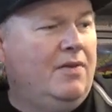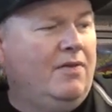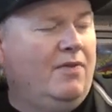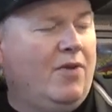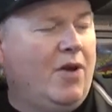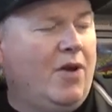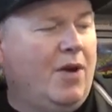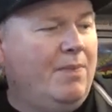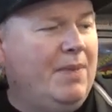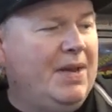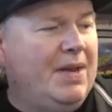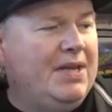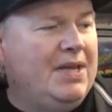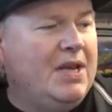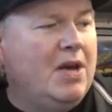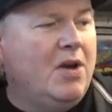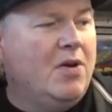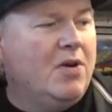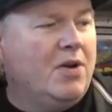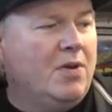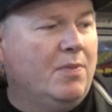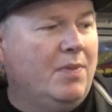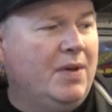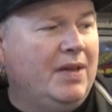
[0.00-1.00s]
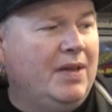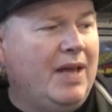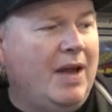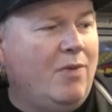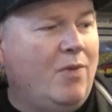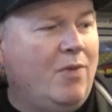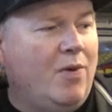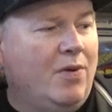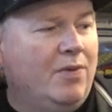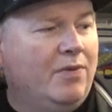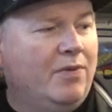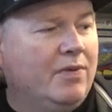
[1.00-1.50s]
Quite mediocre, but
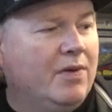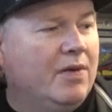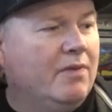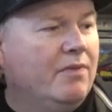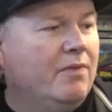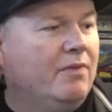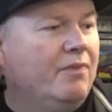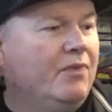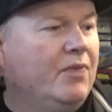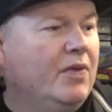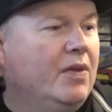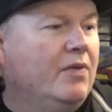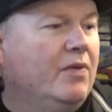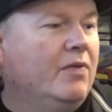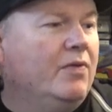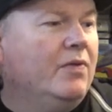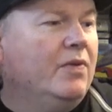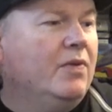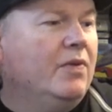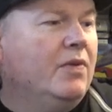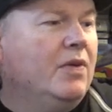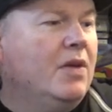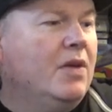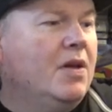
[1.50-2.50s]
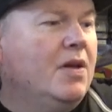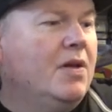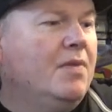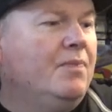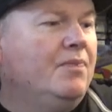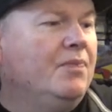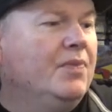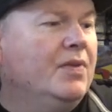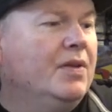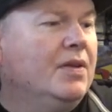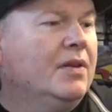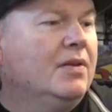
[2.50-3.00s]
that one,
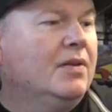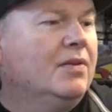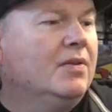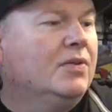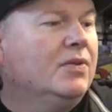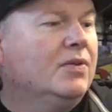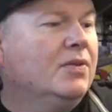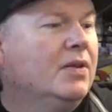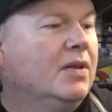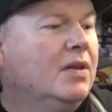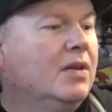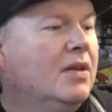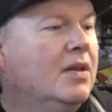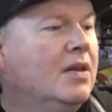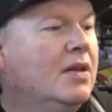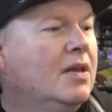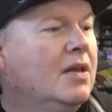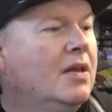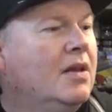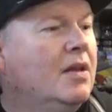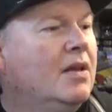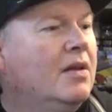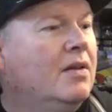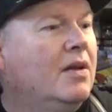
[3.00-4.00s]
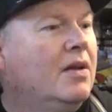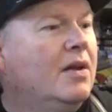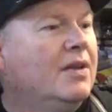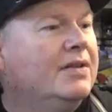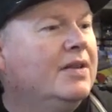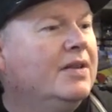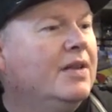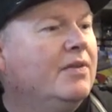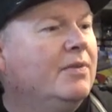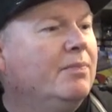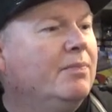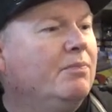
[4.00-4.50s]
I
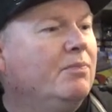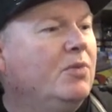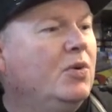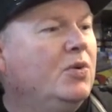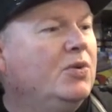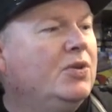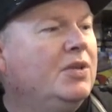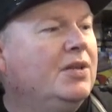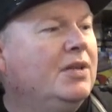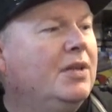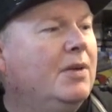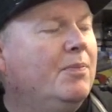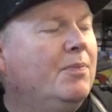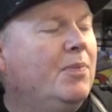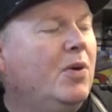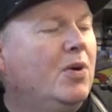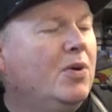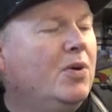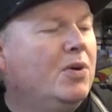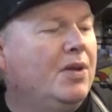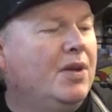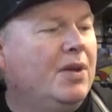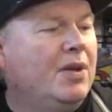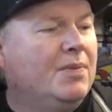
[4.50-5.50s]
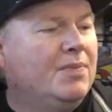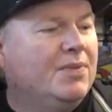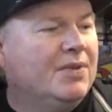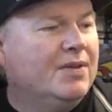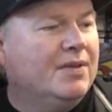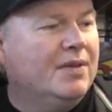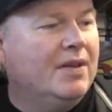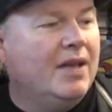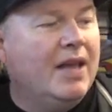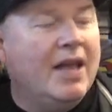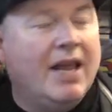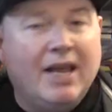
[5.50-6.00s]
said Mutant
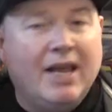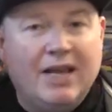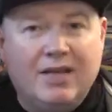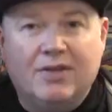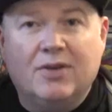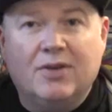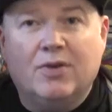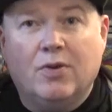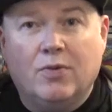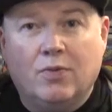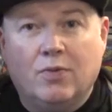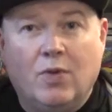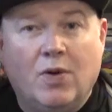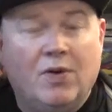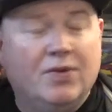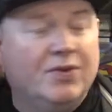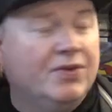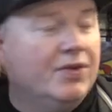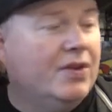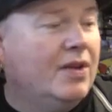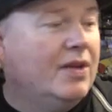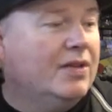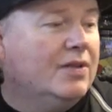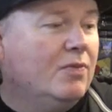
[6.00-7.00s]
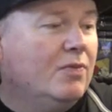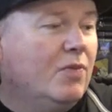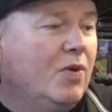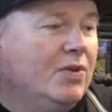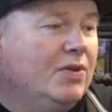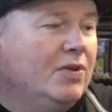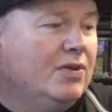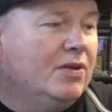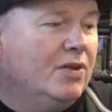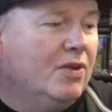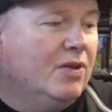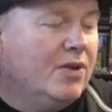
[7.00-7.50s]
Apocalypse, it is a good one. So that's the
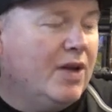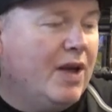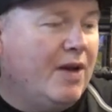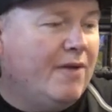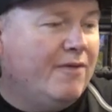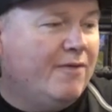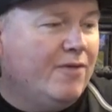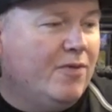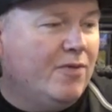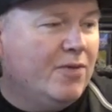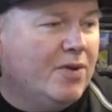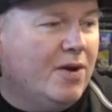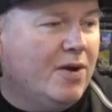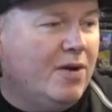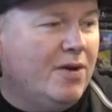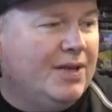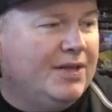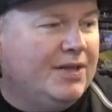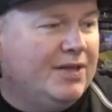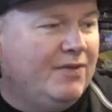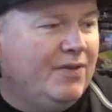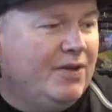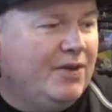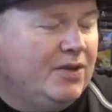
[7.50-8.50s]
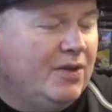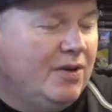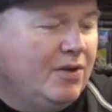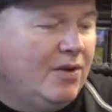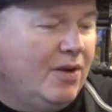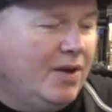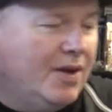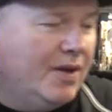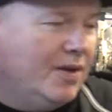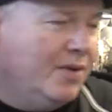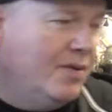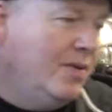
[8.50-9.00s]
one to look out for, guys, if you do
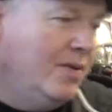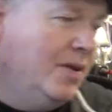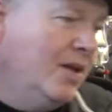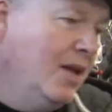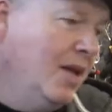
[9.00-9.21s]
like your